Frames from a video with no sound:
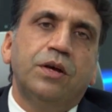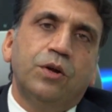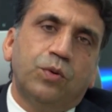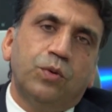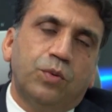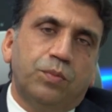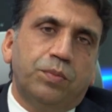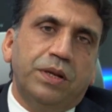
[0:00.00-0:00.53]

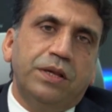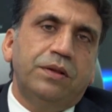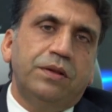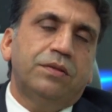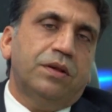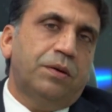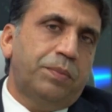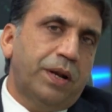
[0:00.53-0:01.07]
Please
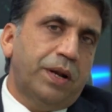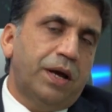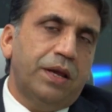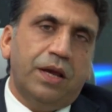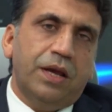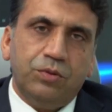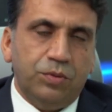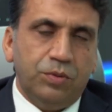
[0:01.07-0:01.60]
apply as
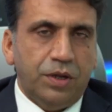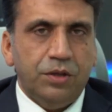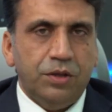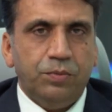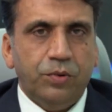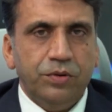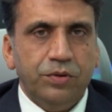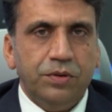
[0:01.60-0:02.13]
soon as
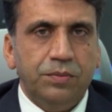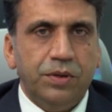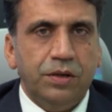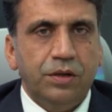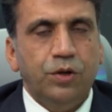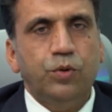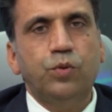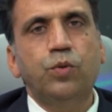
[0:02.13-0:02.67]
possible
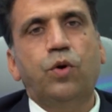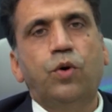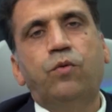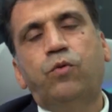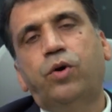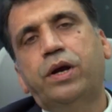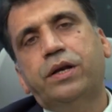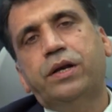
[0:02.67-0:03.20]
to
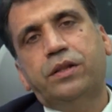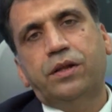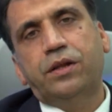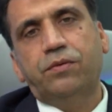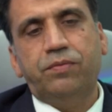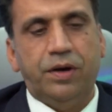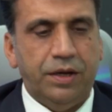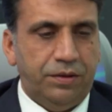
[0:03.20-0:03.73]
avoid the
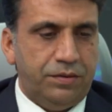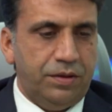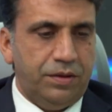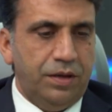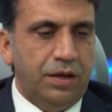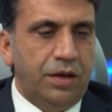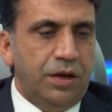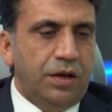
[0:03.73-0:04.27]
fines.
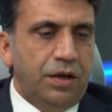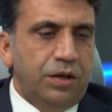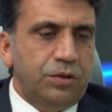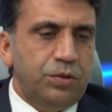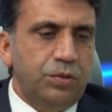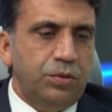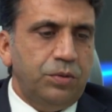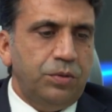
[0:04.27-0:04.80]

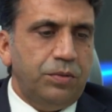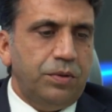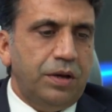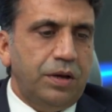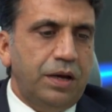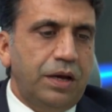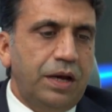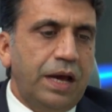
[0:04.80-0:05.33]
So
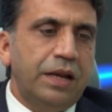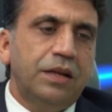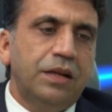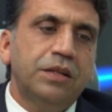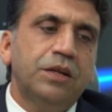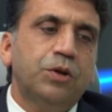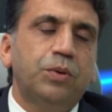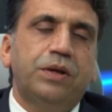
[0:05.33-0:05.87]
another
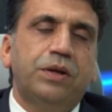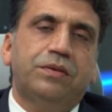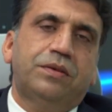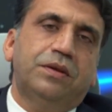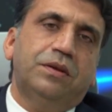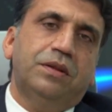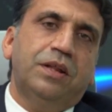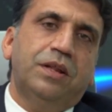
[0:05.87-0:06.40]

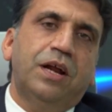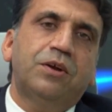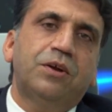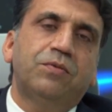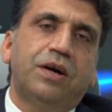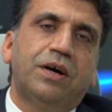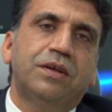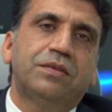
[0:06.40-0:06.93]
question that
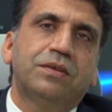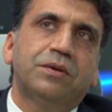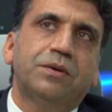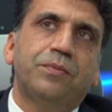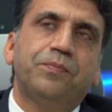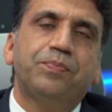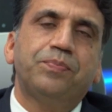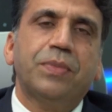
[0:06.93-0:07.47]
was,
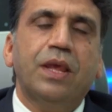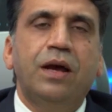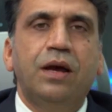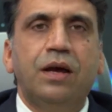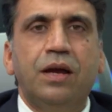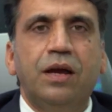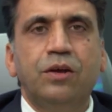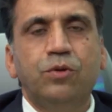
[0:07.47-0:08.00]

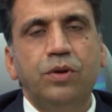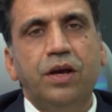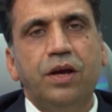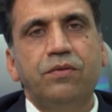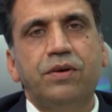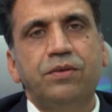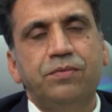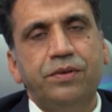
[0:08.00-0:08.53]
actually I was
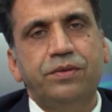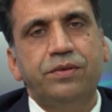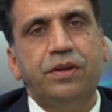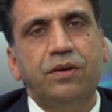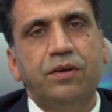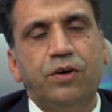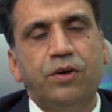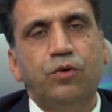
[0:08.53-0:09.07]
visiting
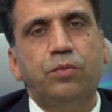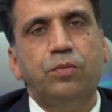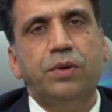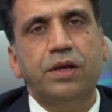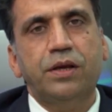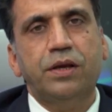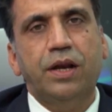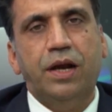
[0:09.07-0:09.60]
one of my
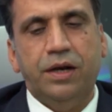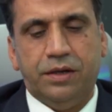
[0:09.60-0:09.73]
client.